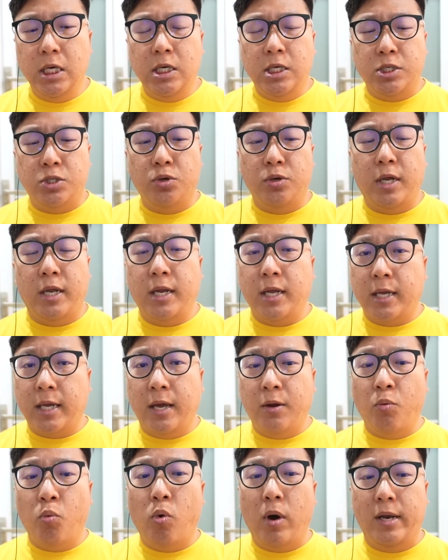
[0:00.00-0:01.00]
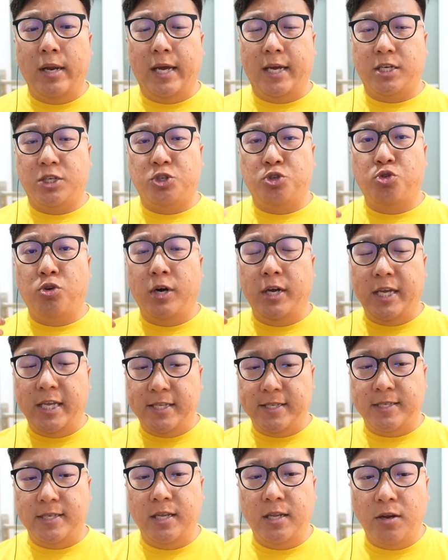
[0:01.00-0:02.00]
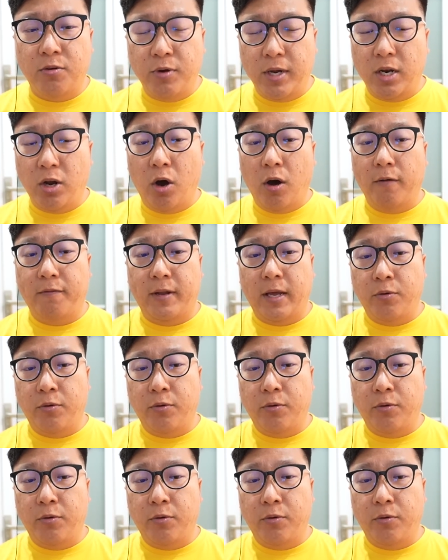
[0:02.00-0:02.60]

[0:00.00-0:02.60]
so that they get 1 extra incinerate off,